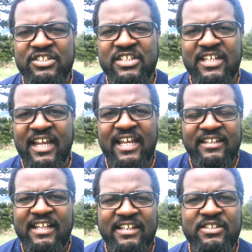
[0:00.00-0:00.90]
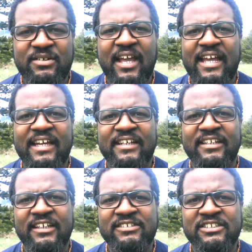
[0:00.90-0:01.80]
and she can't, and that's okay.
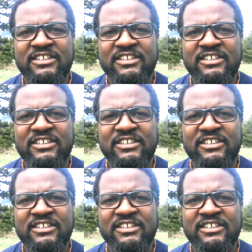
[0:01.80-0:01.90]
You know,